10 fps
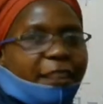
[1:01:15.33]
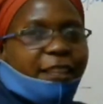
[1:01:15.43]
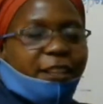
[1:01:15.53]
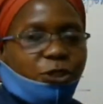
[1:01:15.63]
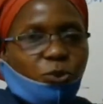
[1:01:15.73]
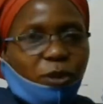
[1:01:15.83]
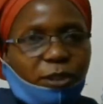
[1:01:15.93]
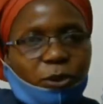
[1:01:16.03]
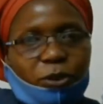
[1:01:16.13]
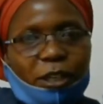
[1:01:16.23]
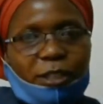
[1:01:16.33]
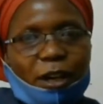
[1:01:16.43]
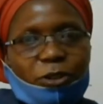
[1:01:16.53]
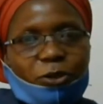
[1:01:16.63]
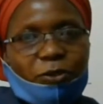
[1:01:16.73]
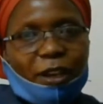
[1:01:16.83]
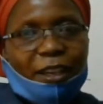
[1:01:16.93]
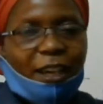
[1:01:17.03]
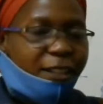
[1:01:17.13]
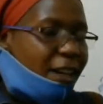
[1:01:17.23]
and that is when they'll get out of the
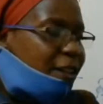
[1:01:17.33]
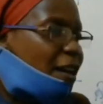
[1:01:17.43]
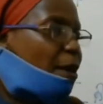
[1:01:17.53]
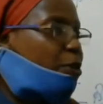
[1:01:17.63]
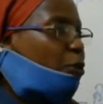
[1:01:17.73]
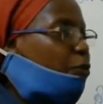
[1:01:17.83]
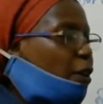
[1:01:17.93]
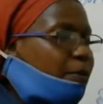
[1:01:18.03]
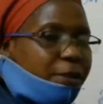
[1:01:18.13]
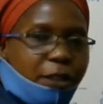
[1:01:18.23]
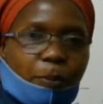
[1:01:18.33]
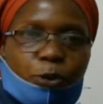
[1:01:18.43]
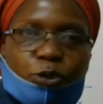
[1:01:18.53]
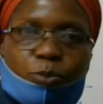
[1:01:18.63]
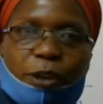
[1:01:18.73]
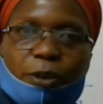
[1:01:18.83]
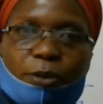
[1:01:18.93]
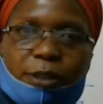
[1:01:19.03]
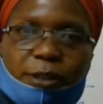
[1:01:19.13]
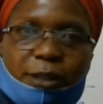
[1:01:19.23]
gate. None of them is supposed to be a
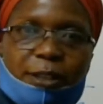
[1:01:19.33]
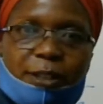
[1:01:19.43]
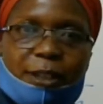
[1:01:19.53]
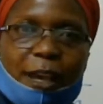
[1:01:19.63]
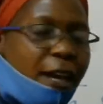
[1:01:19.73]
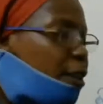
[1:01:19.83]
resident here.